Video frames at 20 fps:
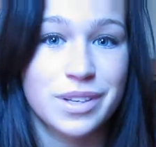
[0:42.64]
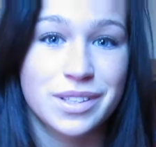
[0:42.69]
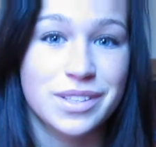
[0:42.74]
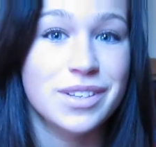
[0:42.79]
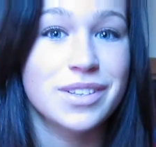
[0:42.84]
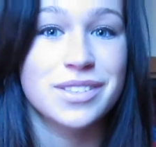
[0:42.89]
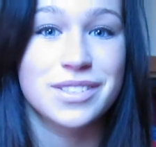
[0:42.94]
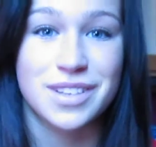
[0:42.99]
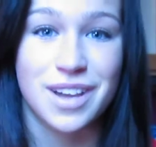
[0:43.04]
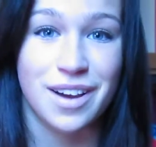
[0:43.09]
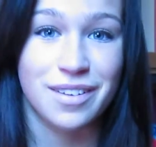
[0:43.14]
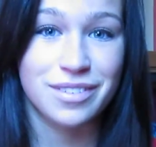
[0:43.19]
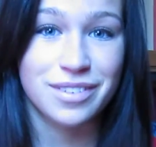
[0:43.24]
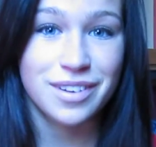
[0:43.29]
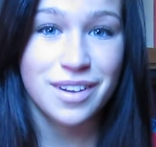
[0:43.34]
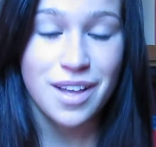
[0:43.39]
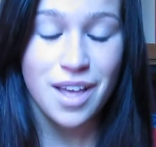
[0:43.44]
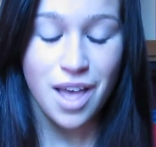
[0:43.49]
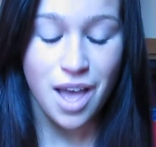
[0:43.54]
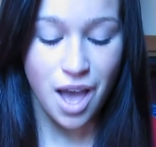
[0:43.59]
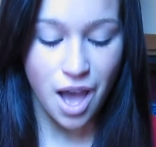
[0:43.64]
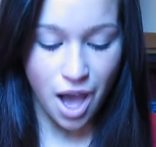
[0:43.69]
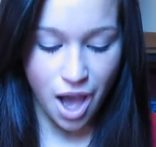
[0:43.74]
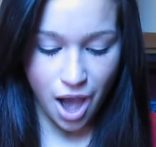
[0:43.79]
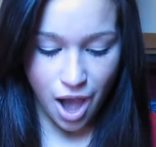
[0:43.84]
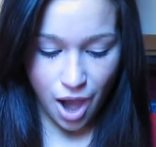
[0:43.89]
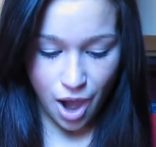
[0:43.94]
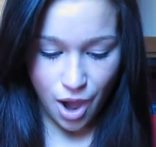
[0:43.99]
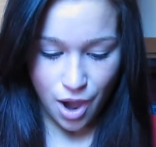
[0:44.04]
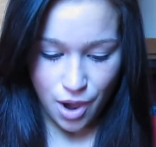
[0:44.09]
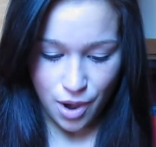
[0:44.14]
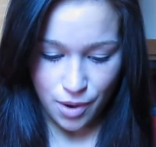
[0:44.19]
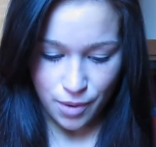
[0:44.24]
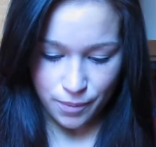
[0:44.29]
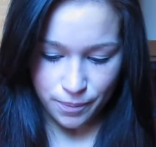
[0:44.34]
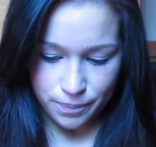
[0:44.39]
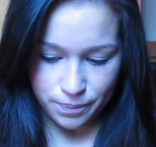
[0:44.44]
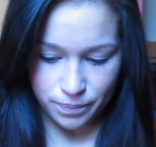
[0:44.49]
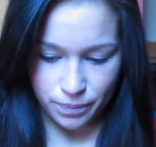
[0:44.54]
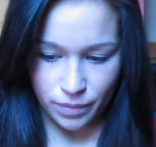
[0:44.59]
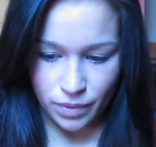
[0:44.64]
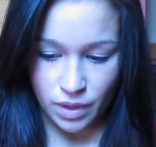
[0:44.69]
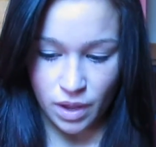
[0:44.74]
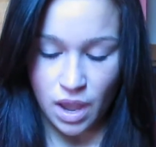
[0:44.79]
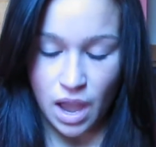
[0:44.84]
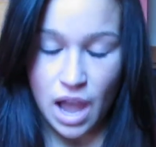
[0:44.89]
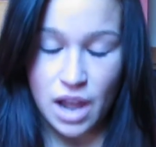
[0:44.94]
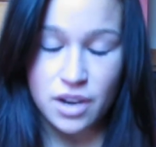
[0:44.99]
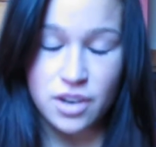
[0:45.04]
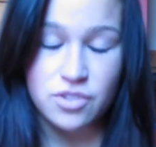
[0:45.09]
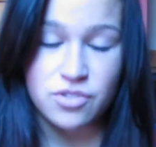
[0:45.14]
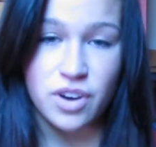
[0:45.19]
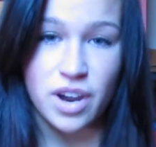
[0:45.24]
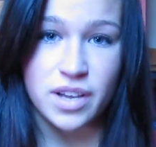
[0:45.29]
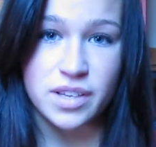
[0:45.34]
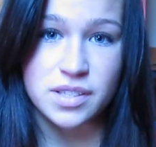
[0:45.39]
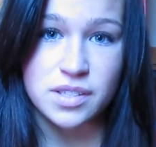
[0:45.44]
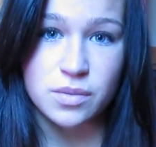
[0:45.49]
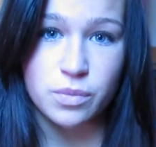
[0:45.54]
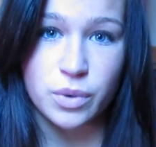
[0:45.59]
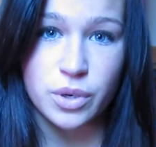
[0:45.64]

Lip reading: good stuff. How to dress.